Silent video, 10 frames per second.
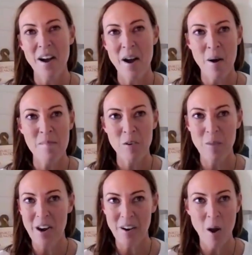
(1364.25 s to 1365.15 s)
no
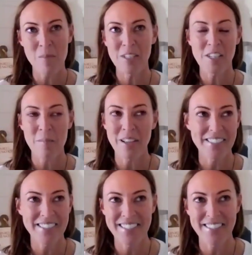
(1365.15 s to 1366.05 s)
matter how much I
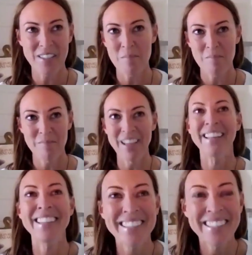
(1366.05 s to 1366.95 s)
mess things up.
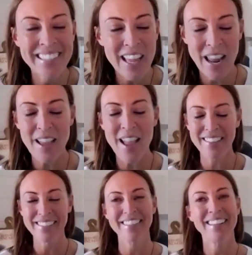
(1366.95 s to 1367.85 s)

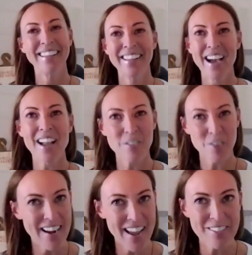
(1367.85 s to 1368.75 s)
And I
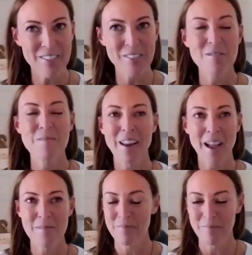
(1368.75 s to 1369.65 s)
try not to, but
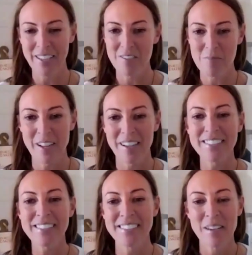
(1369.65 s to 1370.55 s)
I'm like everybody
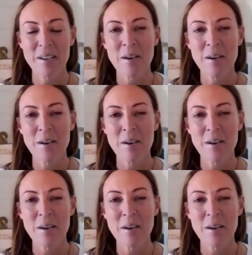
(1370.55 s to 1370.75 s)
else.